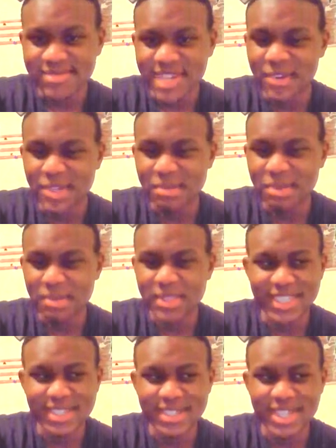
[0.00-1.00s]
I don't think people
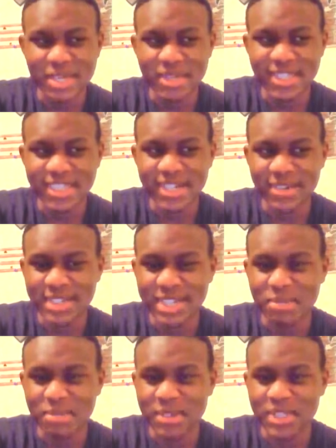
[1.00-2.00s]
think about that on a
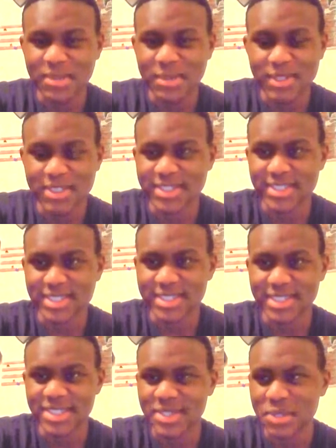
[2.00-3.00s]
deeper level because
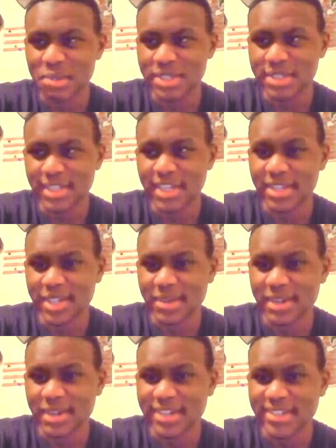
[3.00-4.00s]
it's stupid to think it that
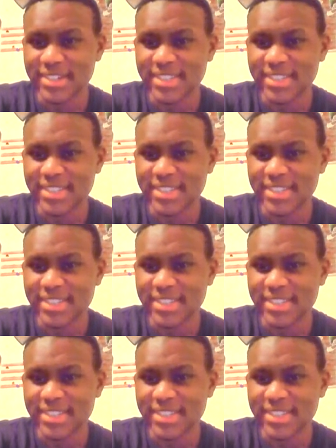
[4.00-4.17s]
way.